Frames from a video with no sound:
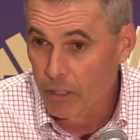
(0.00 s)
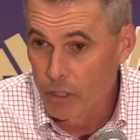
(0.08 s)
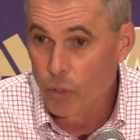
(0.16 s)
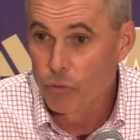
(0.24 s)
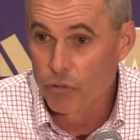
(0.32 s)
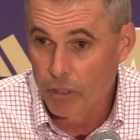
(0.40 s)

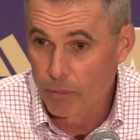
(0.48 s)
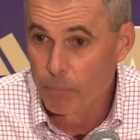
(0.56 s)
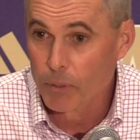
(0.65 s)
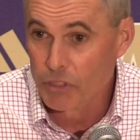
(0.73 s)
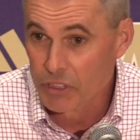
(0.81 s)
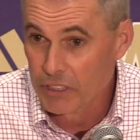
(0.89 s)
And those that can
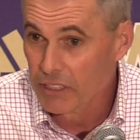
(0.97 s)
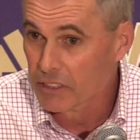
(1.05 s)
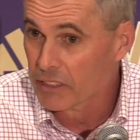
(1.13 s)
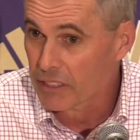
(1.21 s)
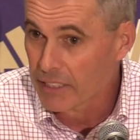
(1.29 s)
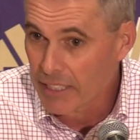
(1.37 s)

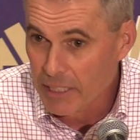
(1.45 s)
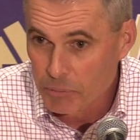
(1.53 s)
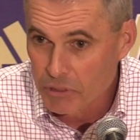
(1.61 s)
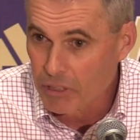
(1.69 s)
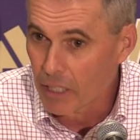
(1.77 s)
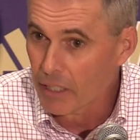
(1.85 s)
persist and keep
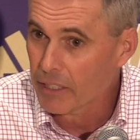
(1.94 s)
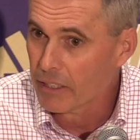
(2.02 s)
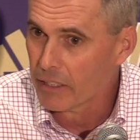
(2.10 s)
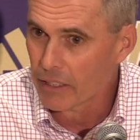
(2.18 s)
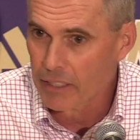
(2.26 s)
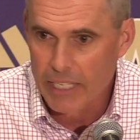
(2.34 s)

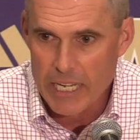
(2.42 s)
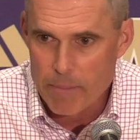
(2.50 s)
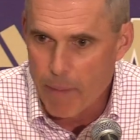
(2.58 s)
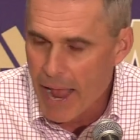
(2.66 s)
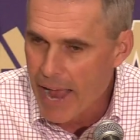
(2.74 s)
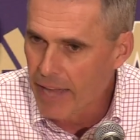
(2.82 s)
studying and
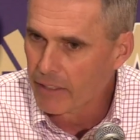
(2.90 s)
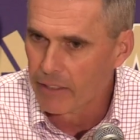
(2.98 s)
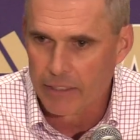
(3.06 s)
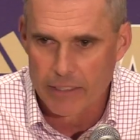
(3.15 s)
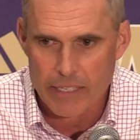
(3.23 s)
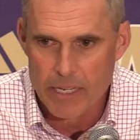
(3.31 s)
keep at
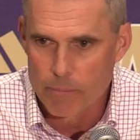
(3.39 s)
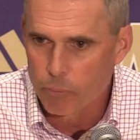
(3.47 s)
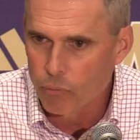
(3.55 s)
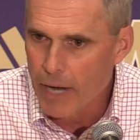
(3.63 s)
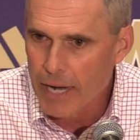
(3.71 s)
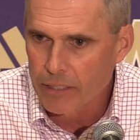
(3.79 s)
it and keep
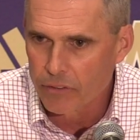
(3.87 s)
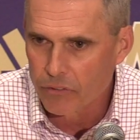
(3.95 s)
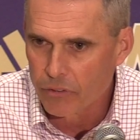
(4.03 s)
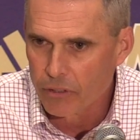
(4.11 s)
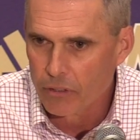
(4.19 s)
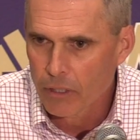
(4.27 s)

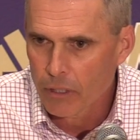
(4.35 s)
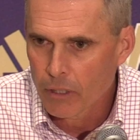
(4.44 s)
practicing.